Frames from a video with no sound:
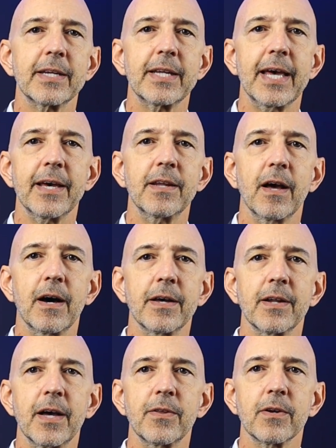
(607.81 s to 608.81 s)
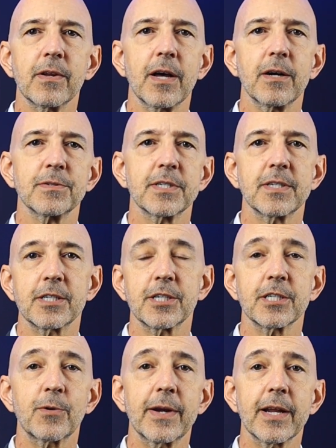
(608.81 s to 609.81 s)
debt on other loans, such
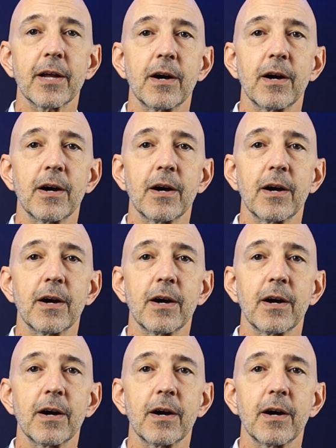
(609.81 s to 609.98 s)
as credit